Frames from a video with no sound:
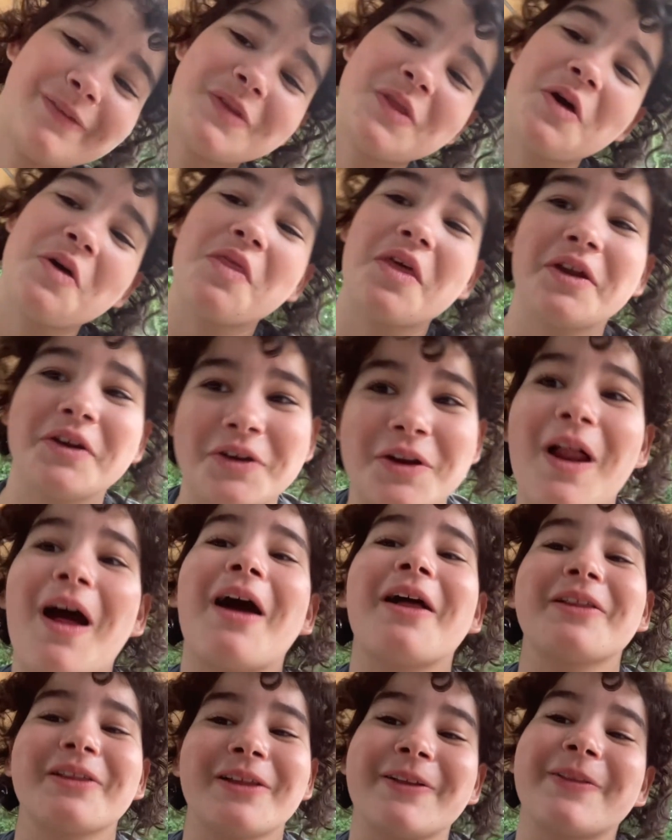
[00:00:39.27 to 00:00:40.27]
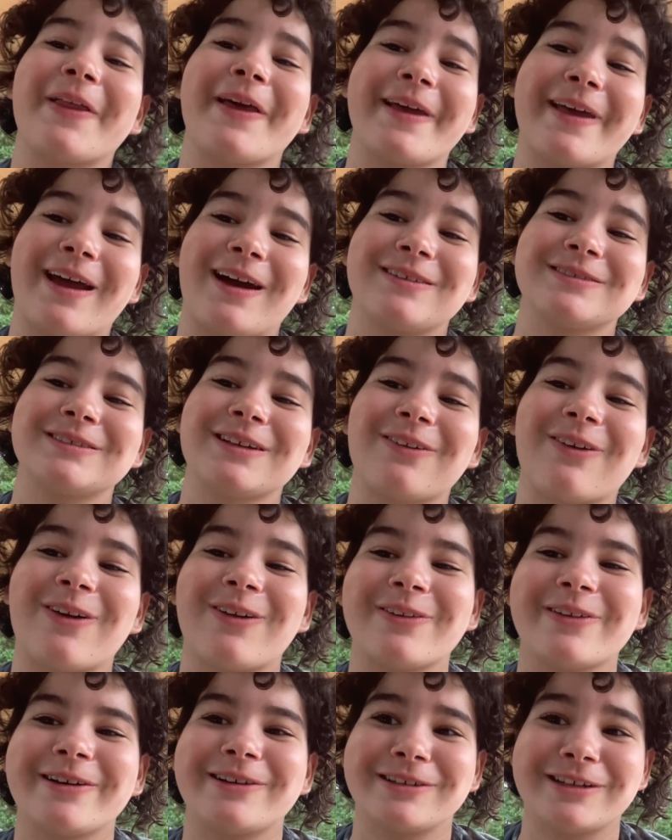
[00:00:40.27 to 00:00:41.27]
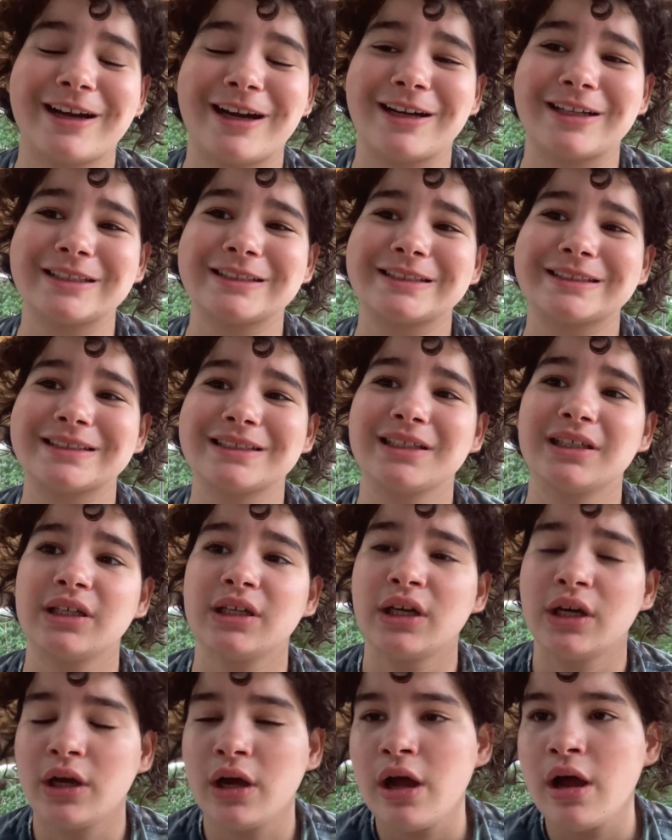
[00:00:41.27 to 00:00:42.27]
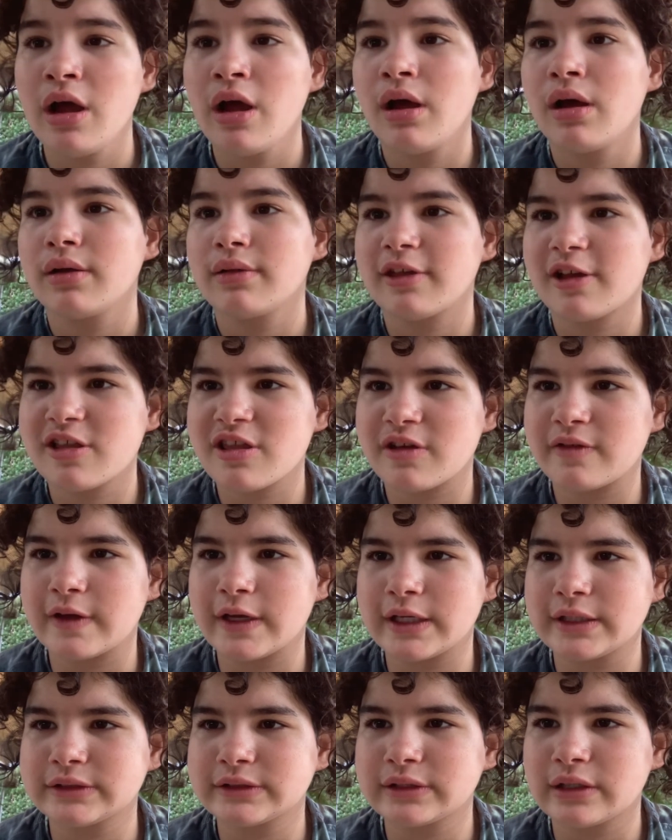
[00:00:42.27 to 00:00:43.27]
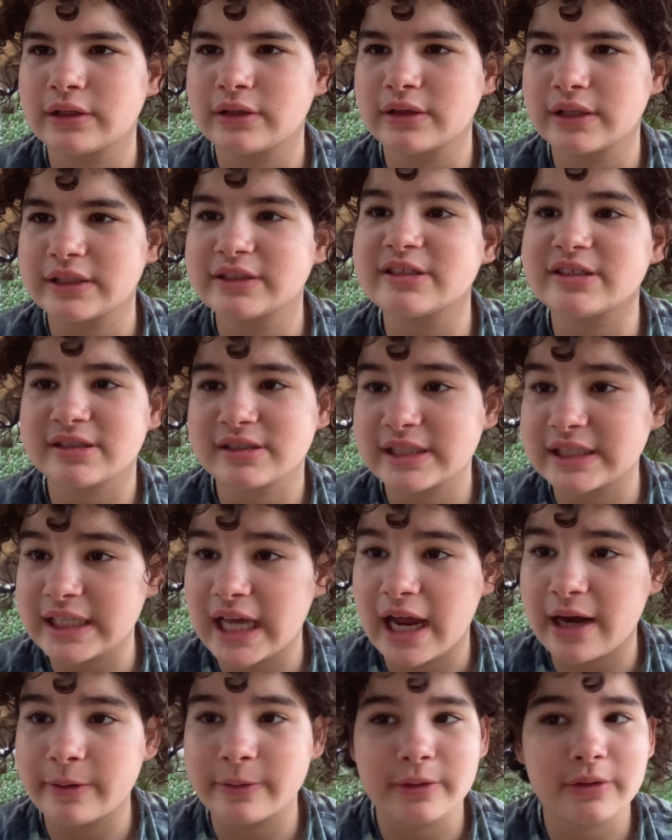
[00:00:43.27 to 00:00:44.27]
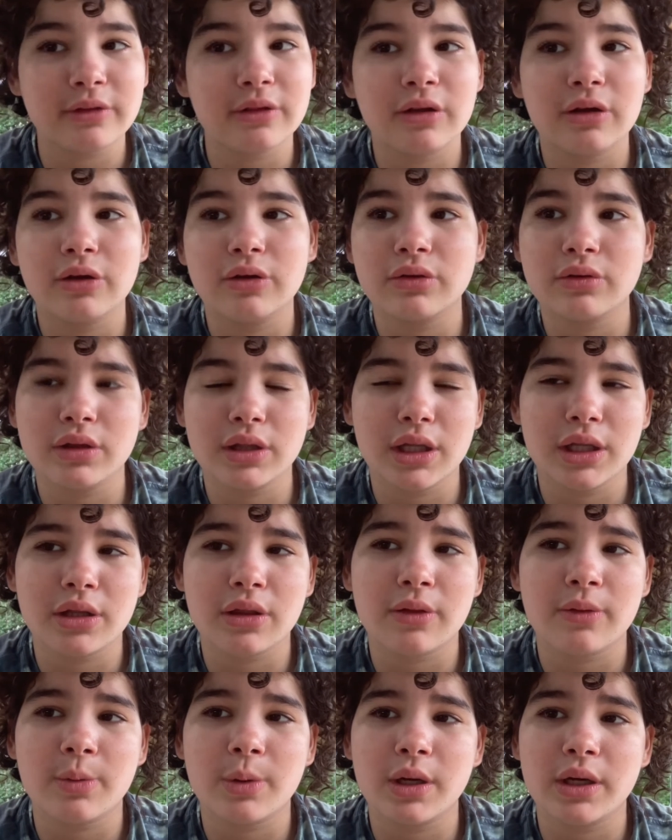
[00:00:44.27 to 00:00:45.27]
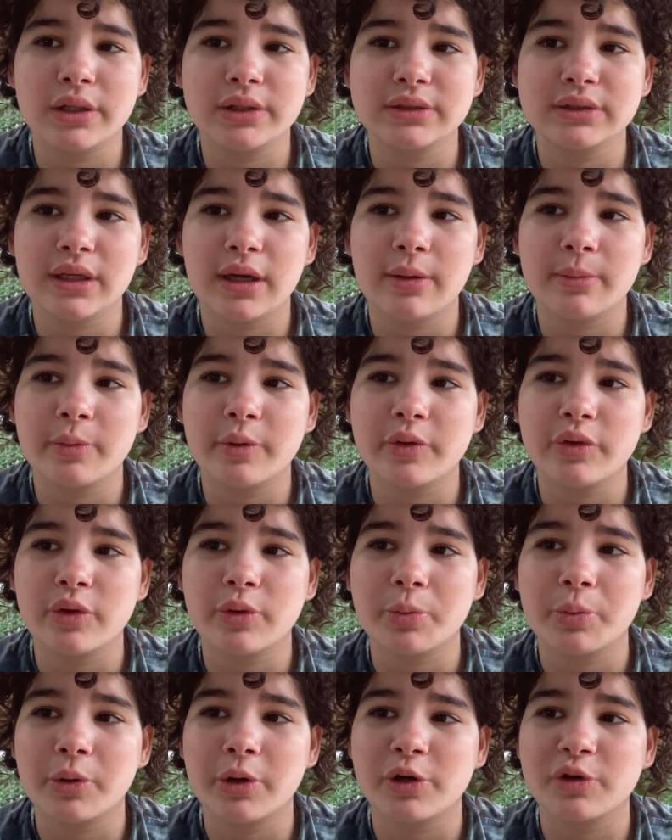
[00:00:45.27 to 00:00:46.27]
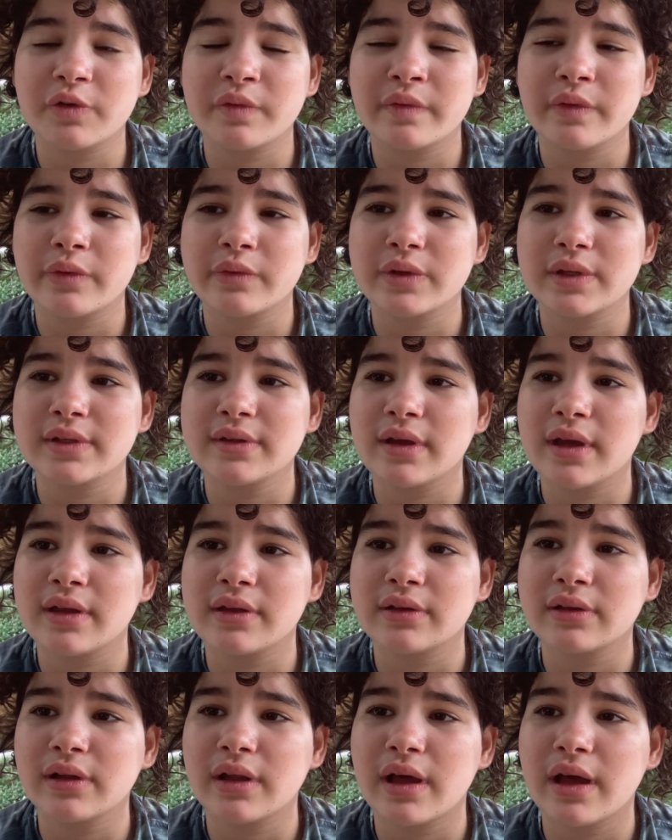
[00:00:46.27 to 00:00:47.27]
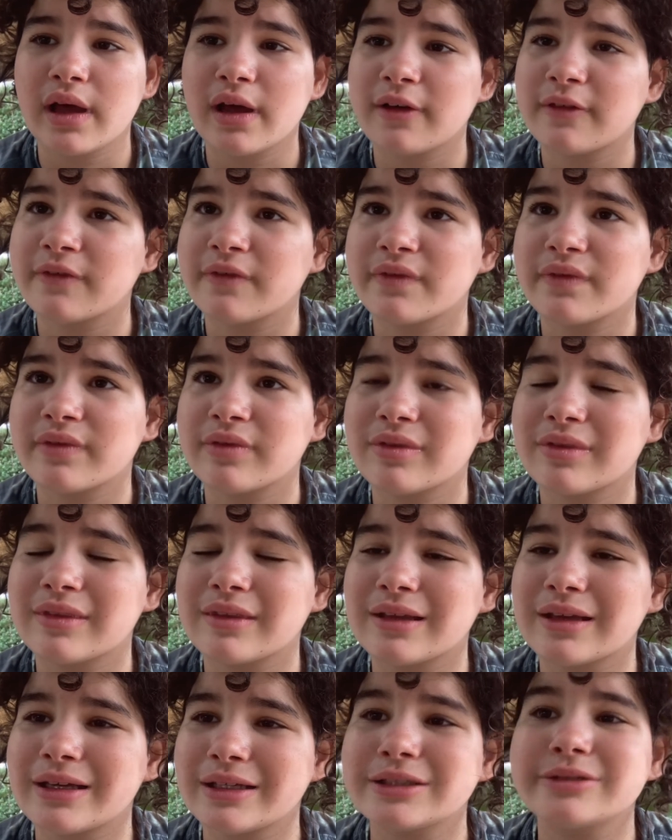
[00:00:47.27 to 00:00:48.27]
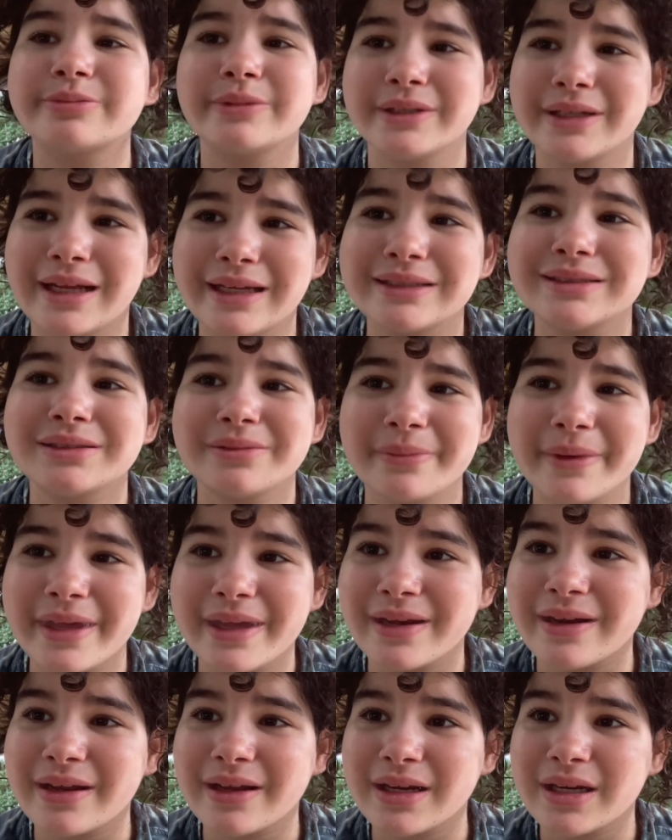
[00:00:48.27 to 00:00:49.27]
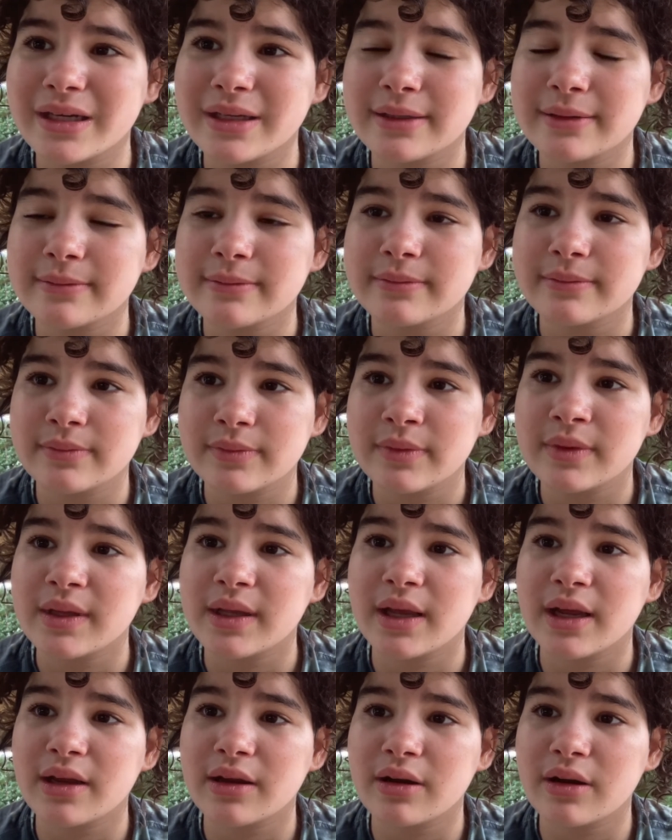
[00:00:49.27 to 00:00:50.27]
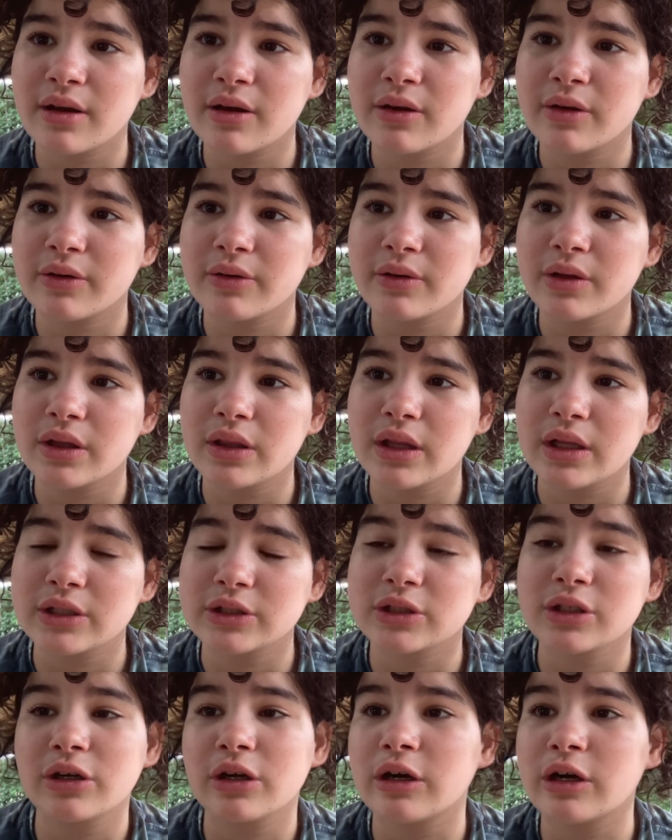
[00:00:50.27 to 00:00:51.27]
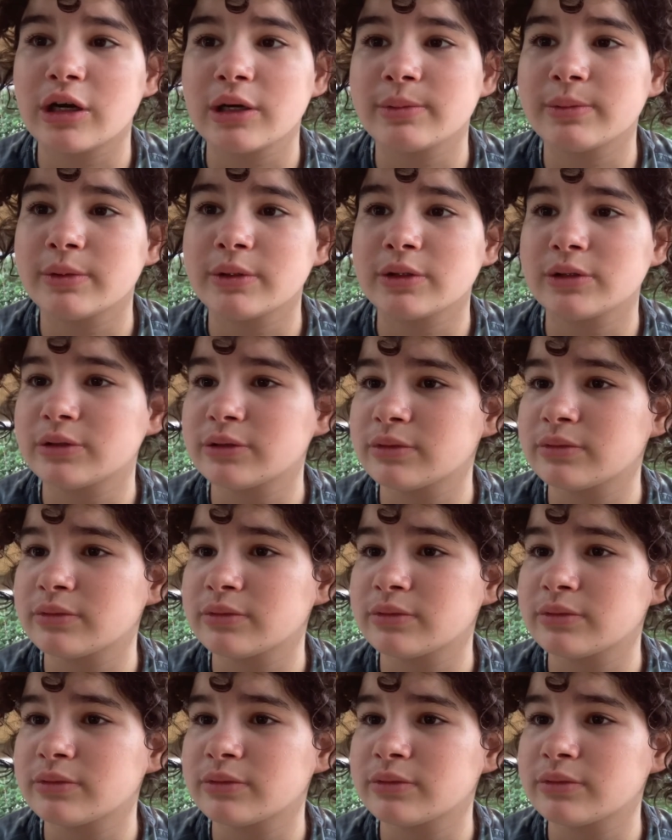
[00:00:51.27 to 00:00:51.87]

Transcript: though they do not look like cows or called dog cows. They're the best. This is a sad one though. They're the best animal in the world with only ten left. It's been estimated. I know it's horrible.